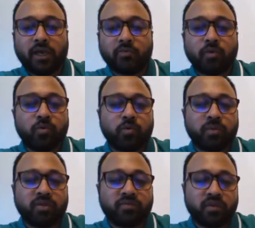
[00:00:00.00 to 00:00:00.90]
We will be
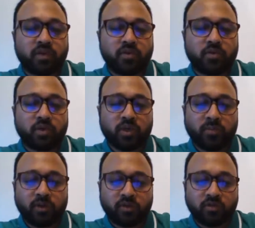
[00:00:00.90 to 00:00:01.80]
definitely talking
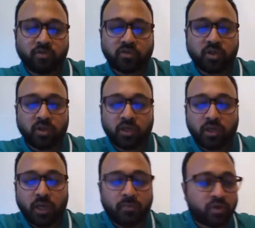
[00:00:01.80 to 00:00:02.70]
about this
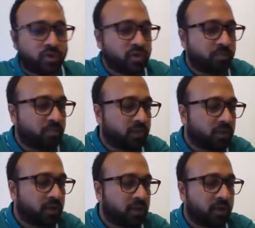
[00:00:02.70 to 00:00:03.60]
apprenticeship
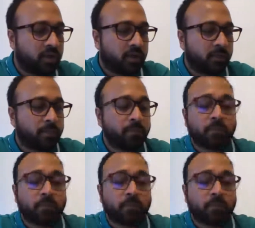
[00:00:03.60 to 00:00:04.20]
in